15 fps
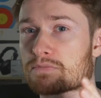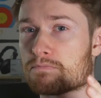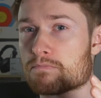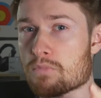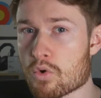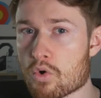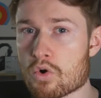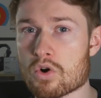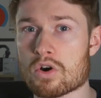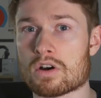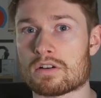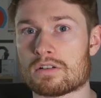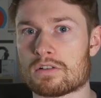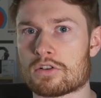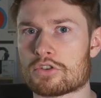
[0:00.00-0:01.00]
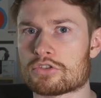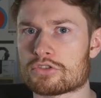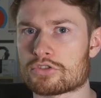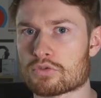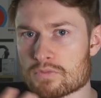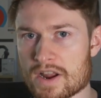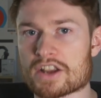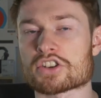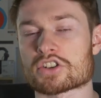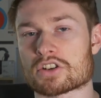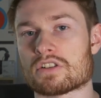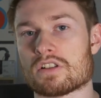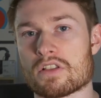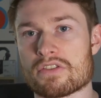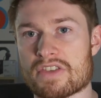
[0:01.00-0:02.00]
more
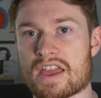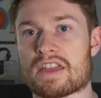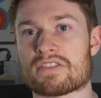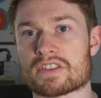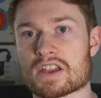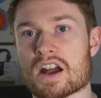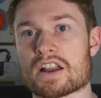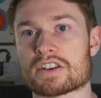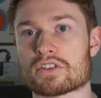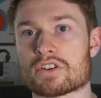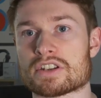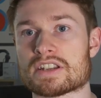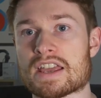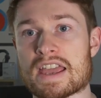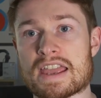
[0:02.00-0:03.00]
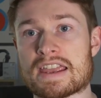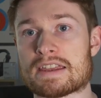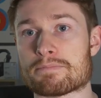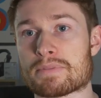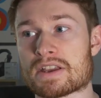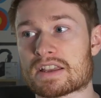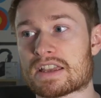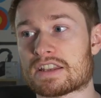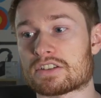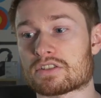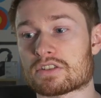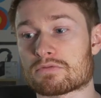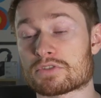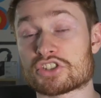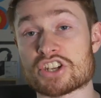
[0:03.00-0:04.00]
directional than the cardioid. It pick, it
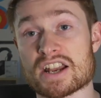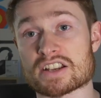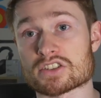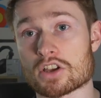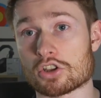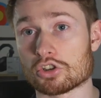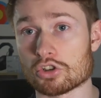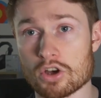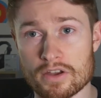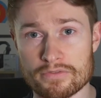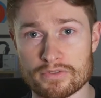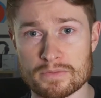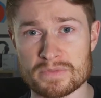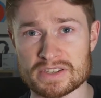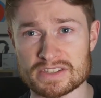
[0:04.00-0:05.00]
rejects a lot from the